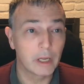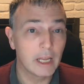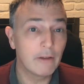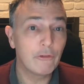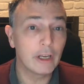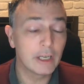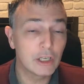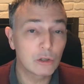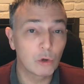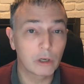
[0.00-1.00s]
If it
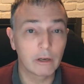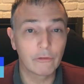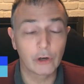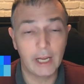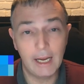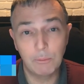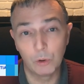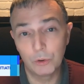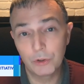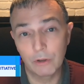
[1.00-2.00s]
is looking for
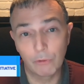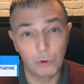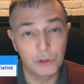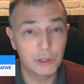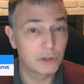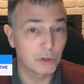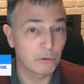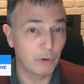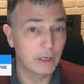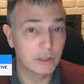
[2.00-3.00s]
cables, of course, it's a
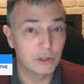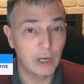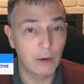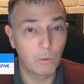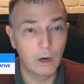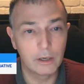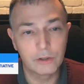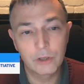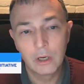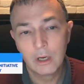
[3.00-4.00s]
threat to
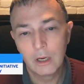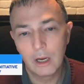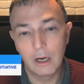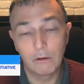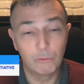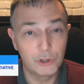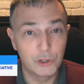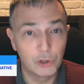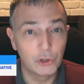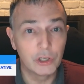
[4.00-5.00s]
Taiwan's
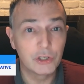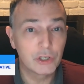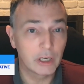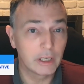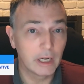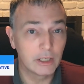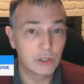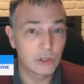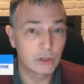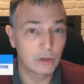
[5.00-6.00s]
resilience
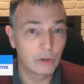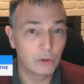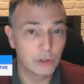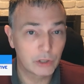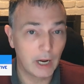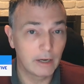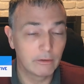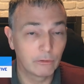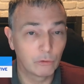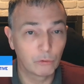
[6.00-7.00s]
against this kind of